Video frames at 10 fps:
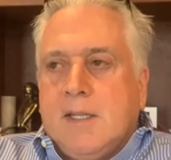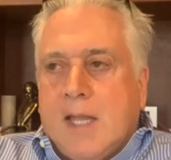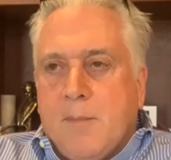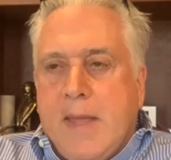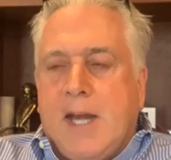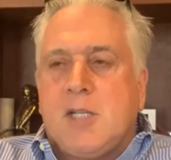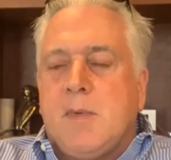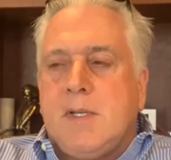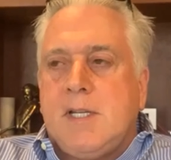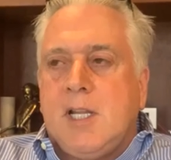
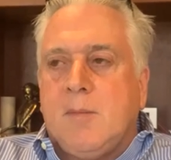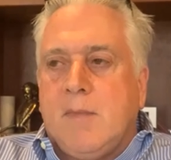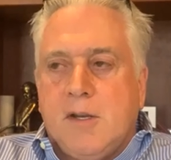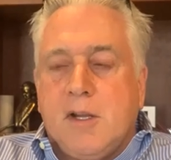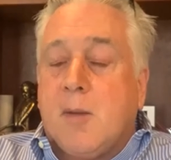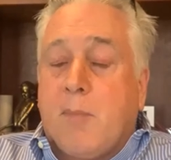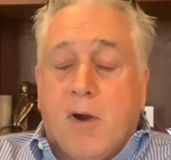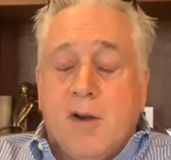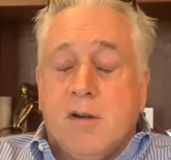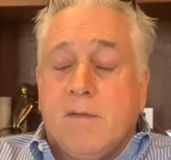management team, and you're going to
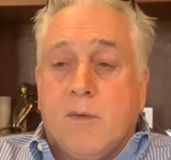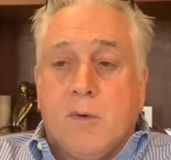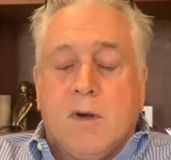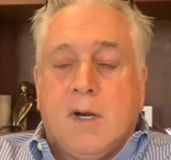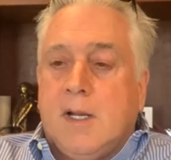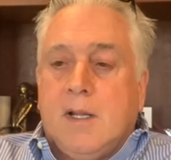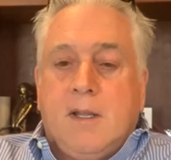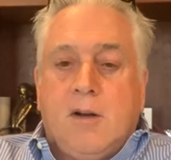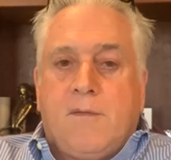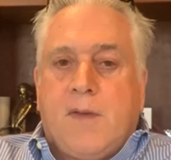partner for
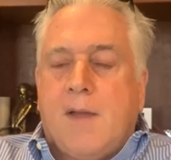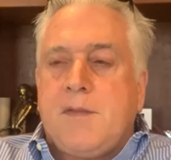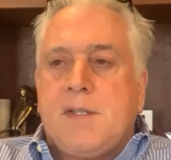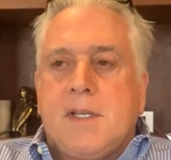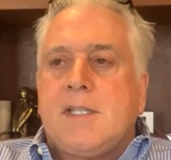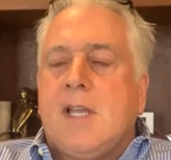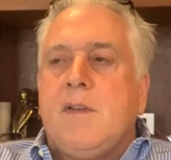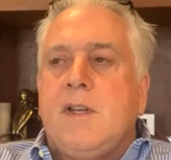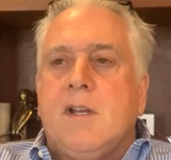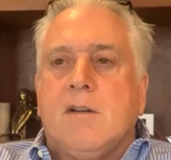5, 6,
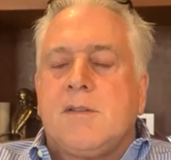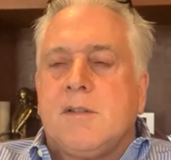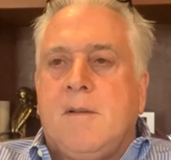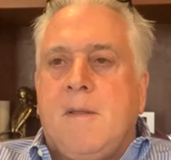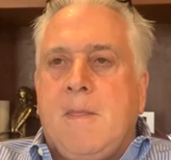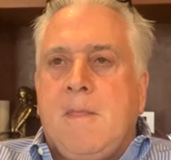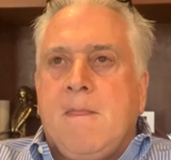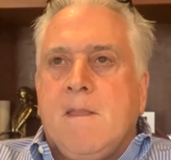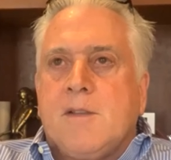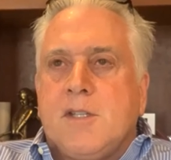7 years.
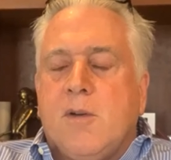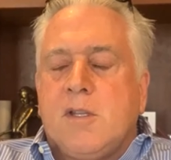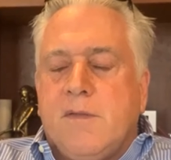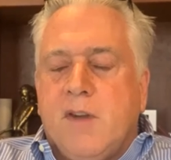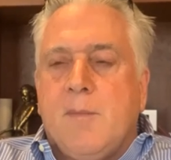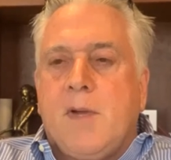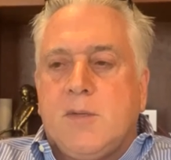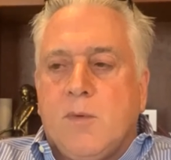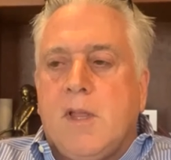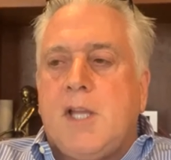So it's very
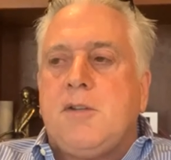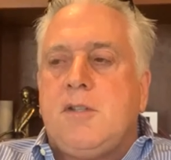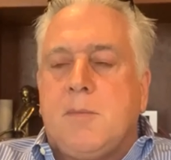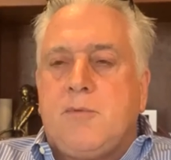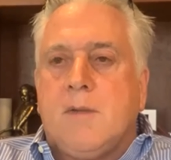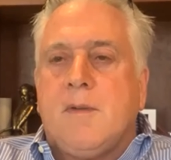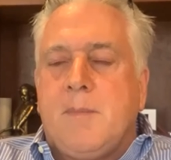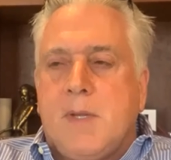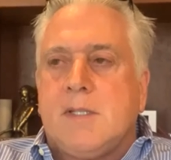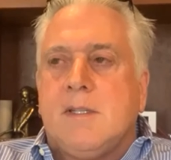much a relationship-driven
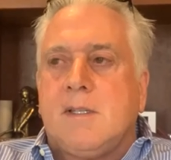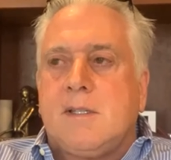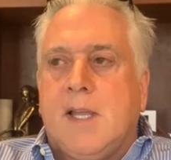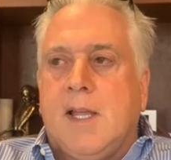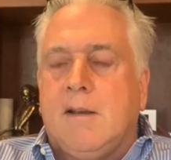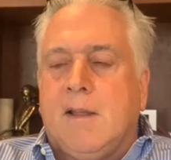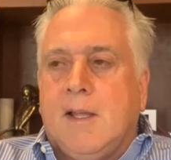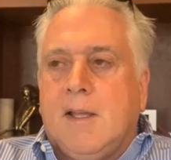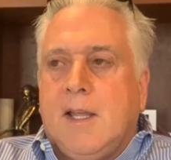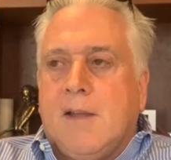business. And
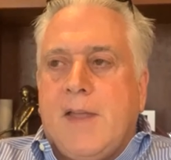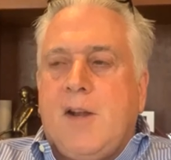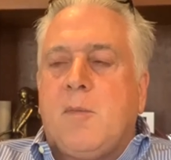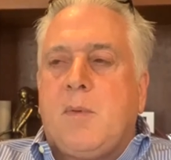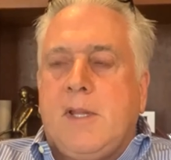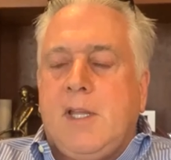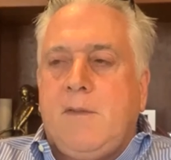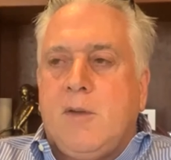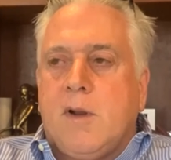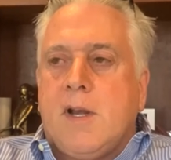if they don't
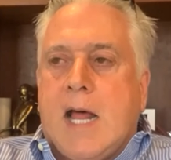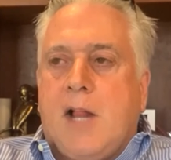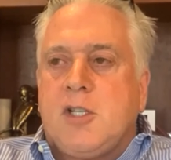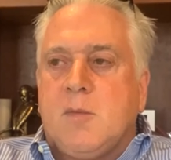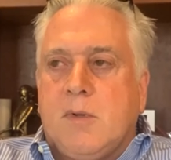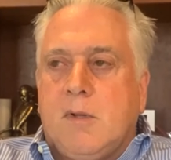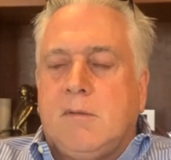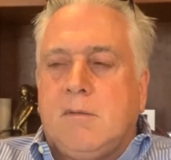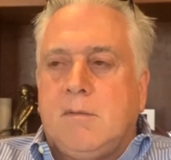believe you're a knowledgeable